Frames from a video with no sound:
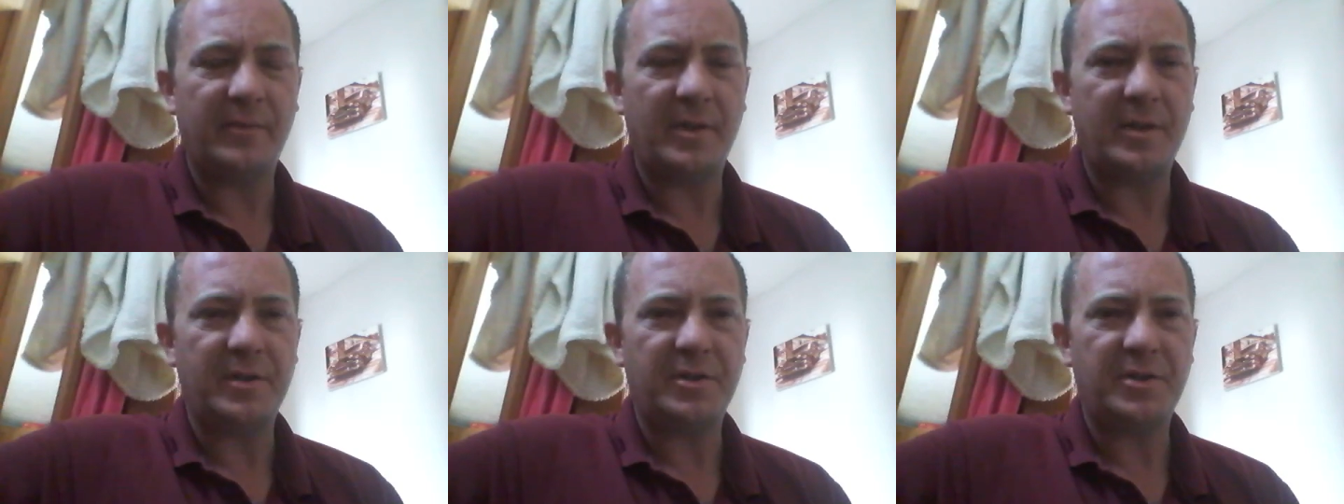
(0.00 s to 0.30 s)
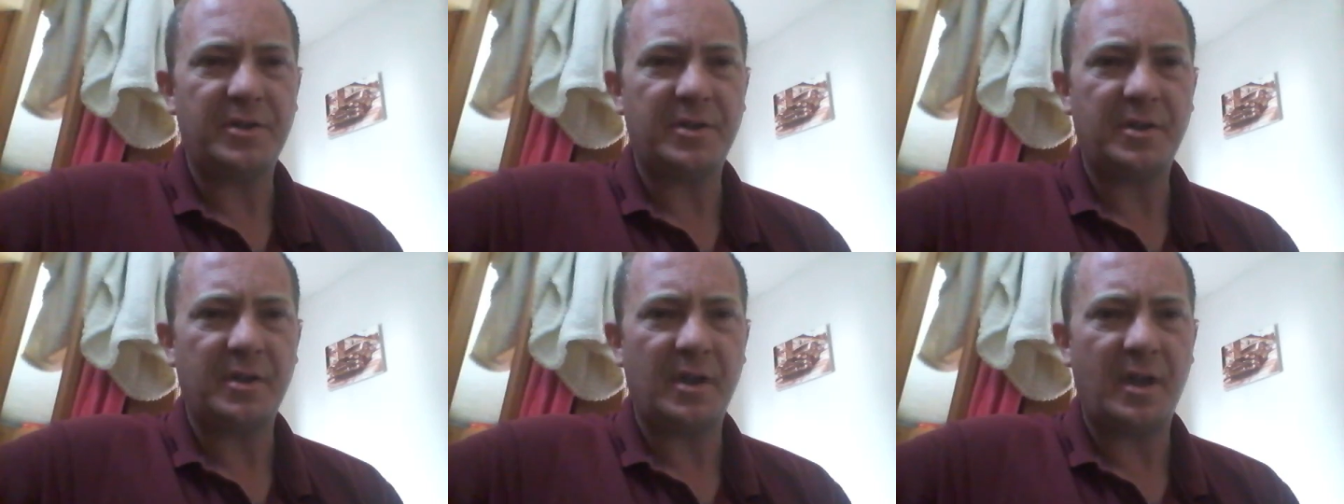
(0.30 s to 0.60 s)

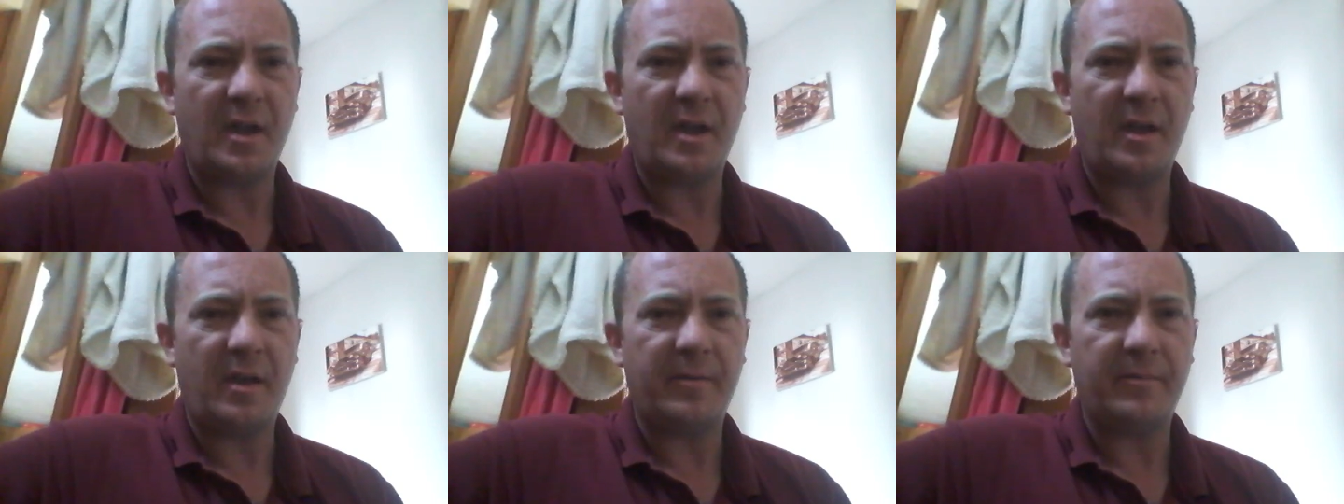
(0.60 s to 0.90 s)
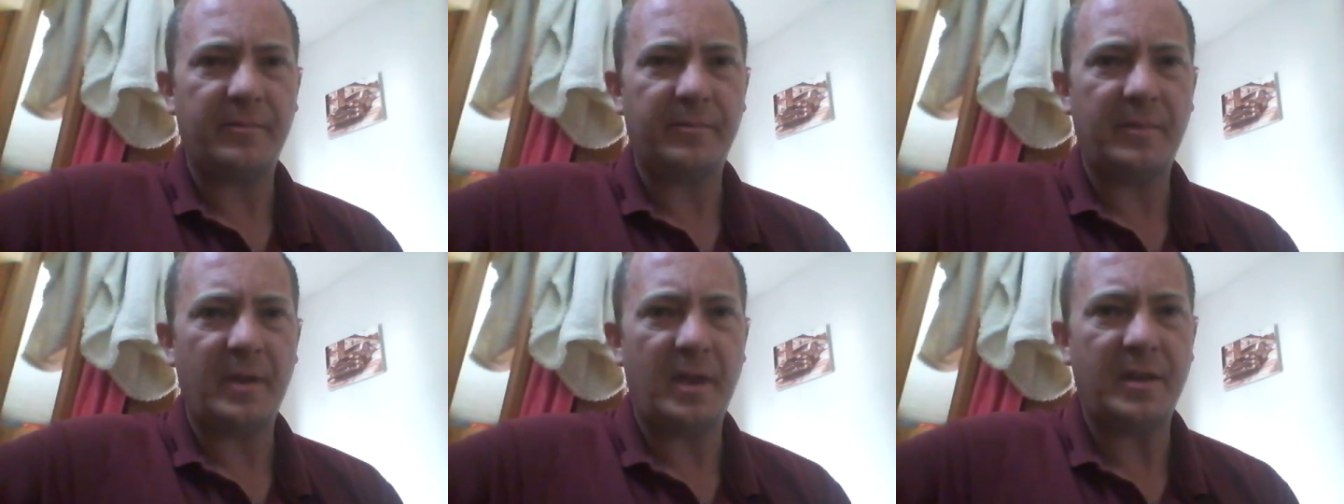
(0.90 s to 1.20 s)
which
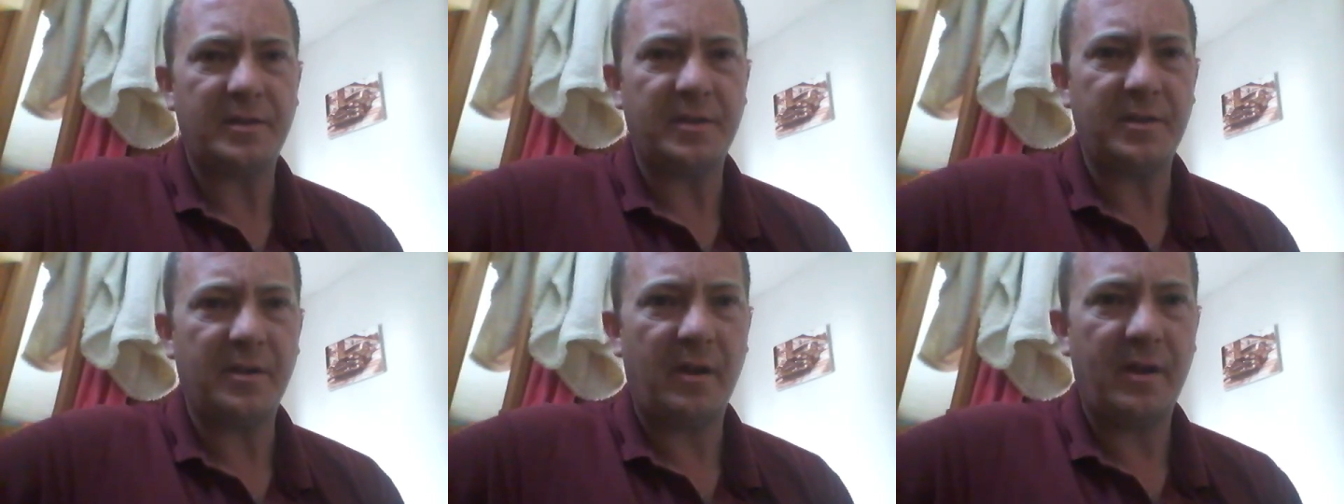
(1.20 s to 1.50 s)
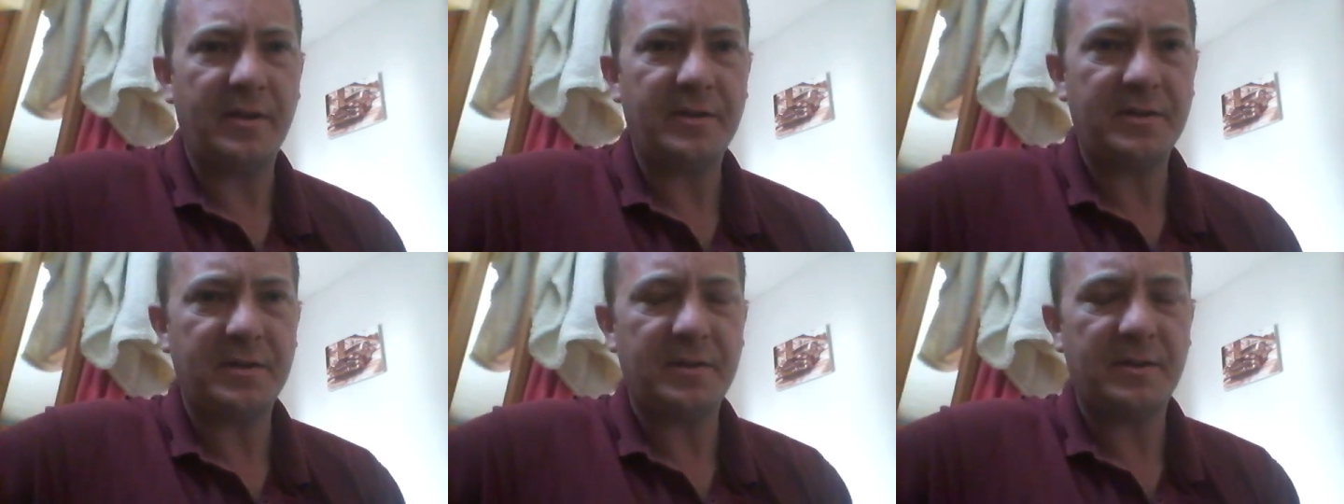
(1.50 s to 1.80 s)
um, is
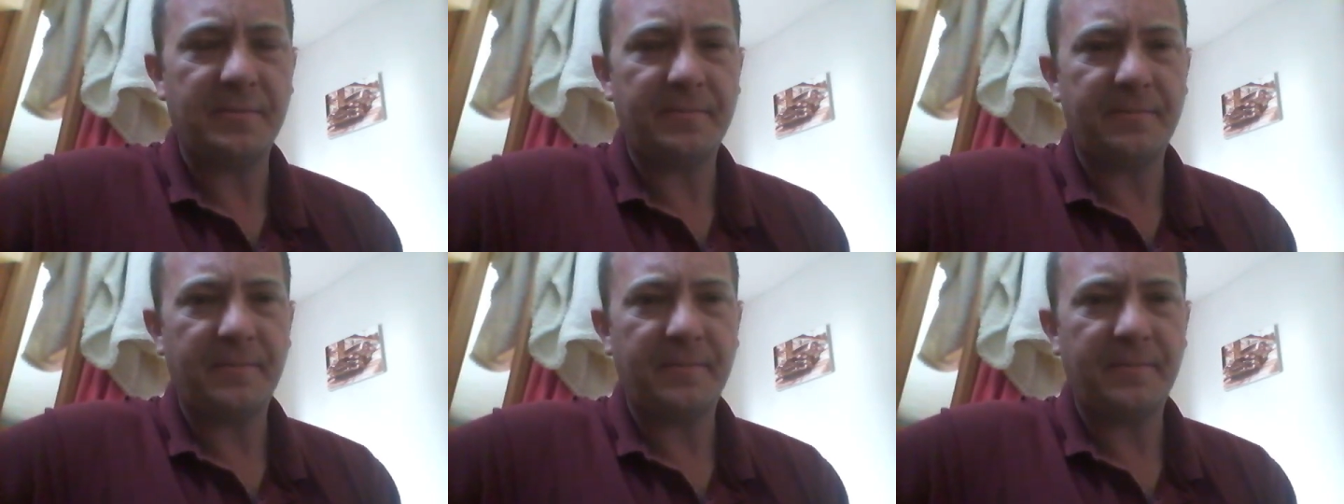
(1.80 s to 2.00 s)
nice.